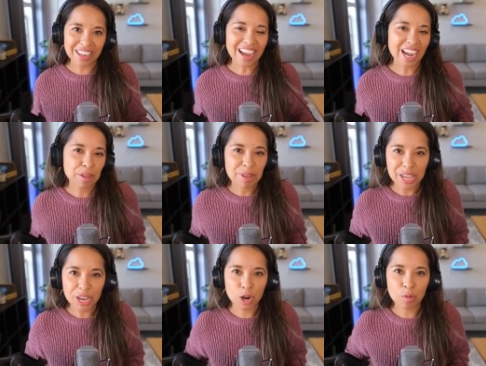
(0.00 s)
I am
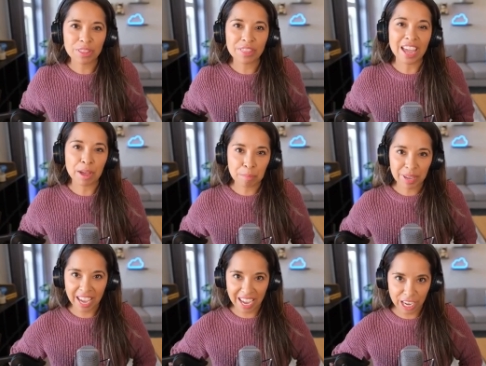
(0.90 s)
here with
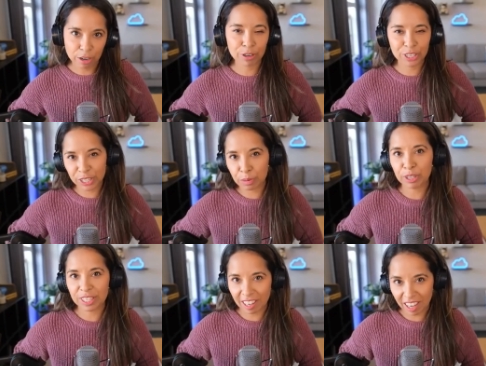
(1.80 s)
MK
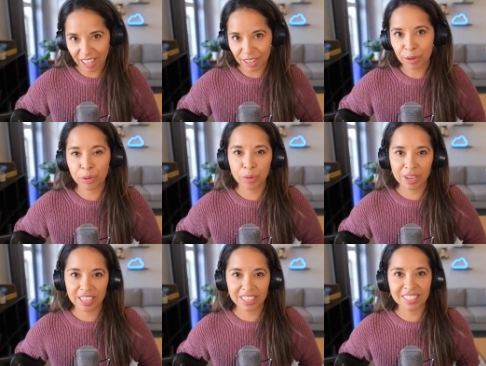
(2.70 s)
Krishnaprasad, who
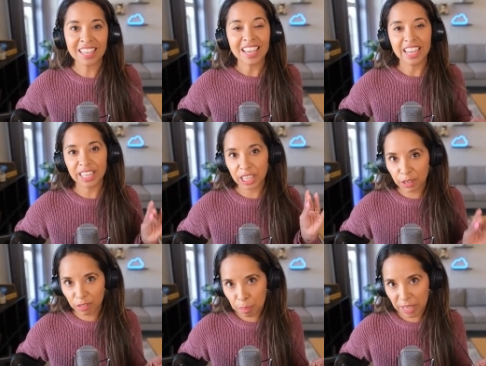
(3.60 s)
is an
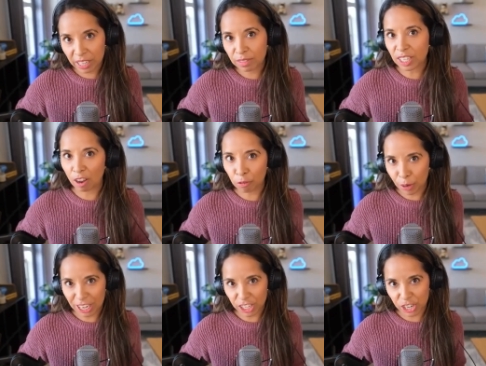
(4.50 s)
EVP of software
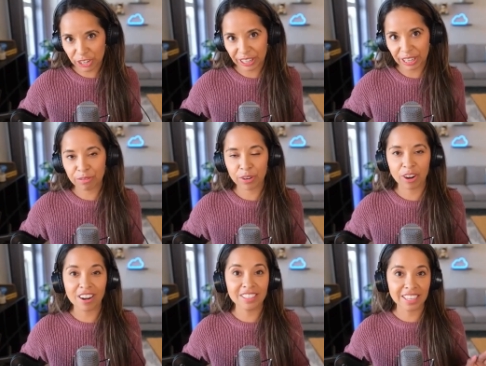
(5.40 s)
engineering for
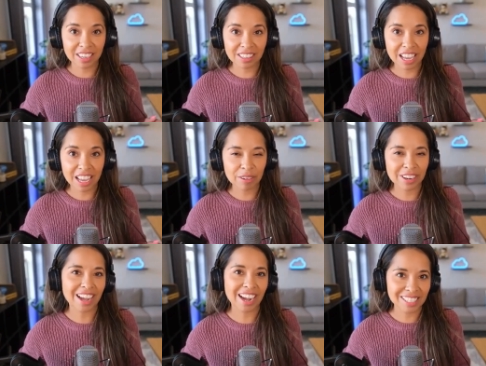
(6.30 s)
our data cloud
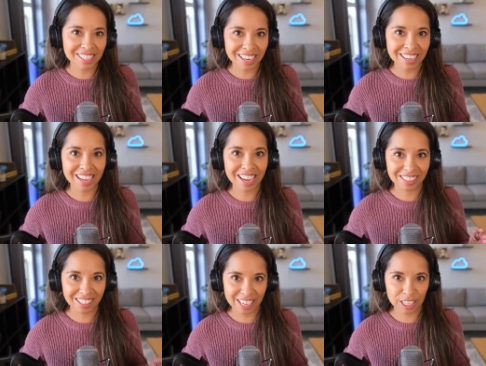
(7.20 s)
and Einstein
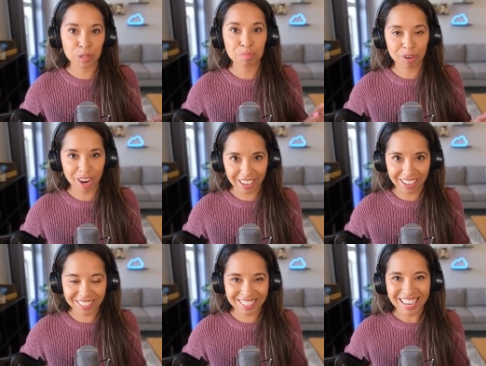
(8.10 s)
Analytics
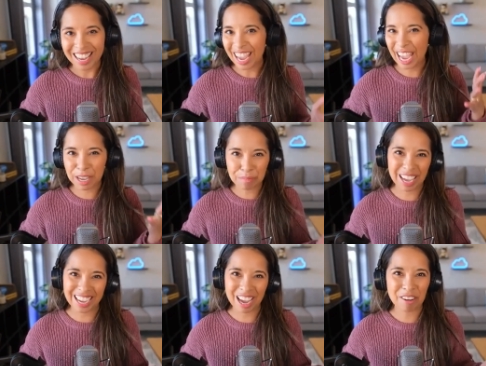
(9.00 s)
products. Hey,
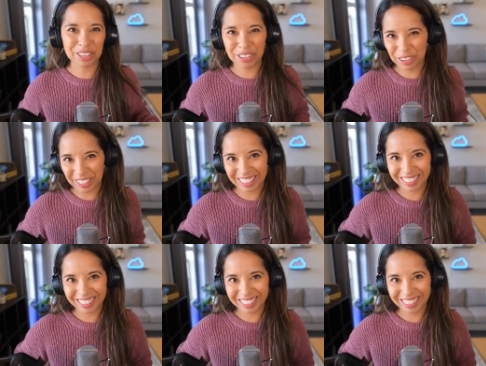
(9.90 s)
MK, how are you doing?